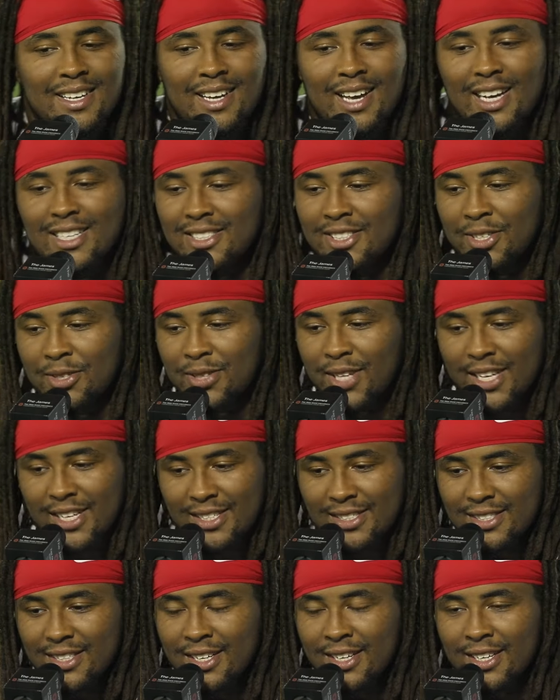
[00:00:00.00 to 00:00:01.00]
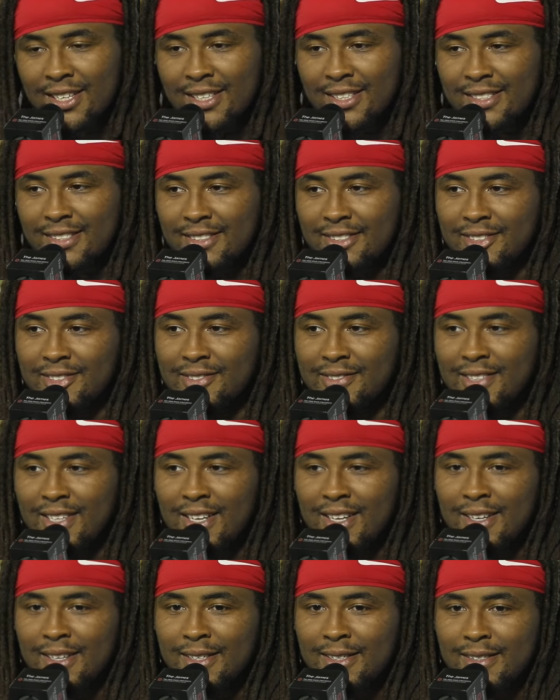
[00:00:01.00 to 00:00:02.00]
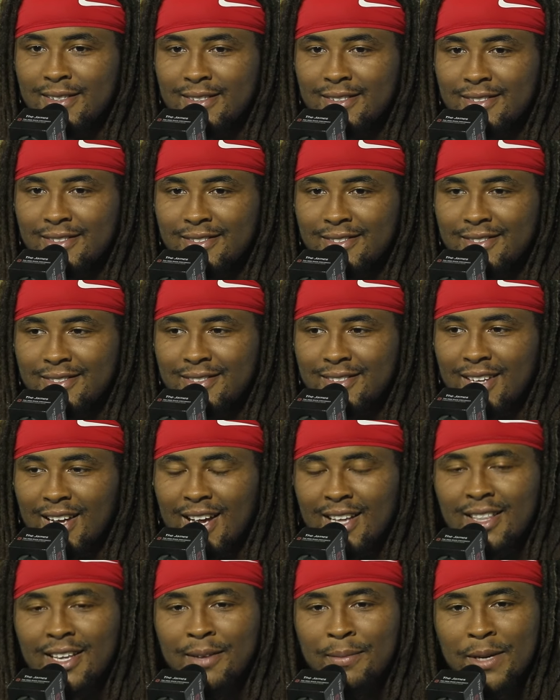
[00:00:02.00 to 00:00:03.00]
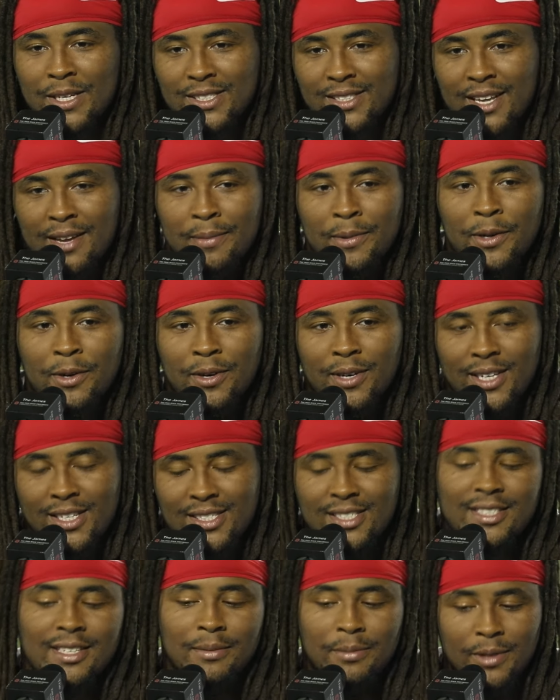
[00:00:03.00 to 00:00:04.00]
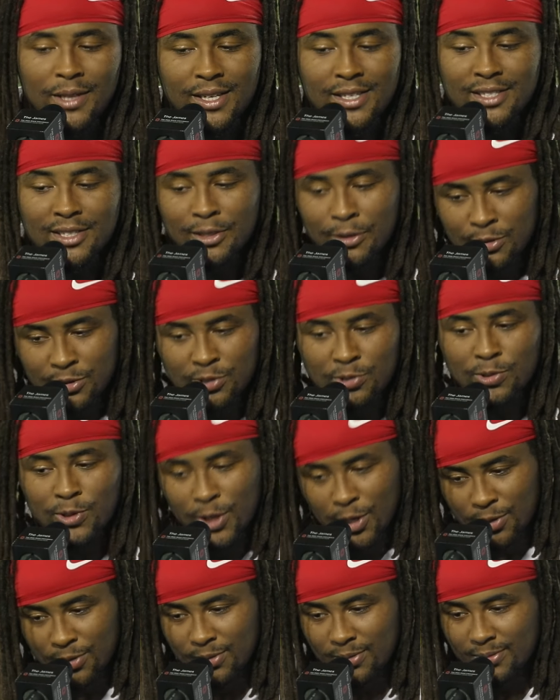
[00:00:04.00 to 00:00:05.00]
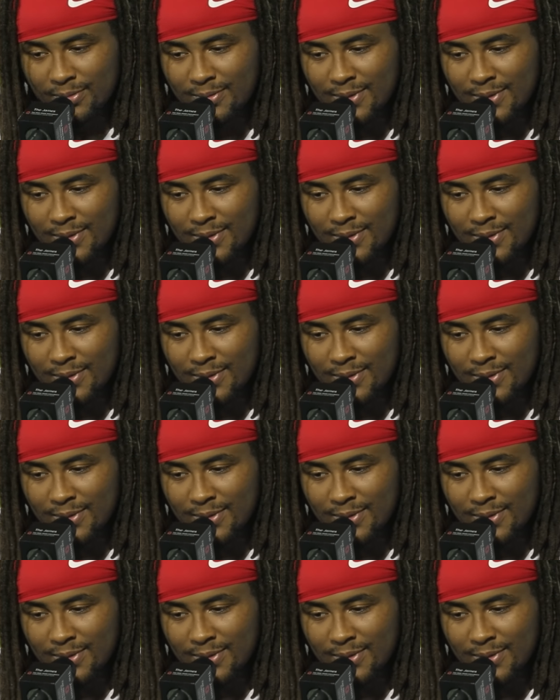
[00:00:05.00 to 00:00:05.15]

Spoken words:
I still think it's I think my stamina on NCAA is a little too low.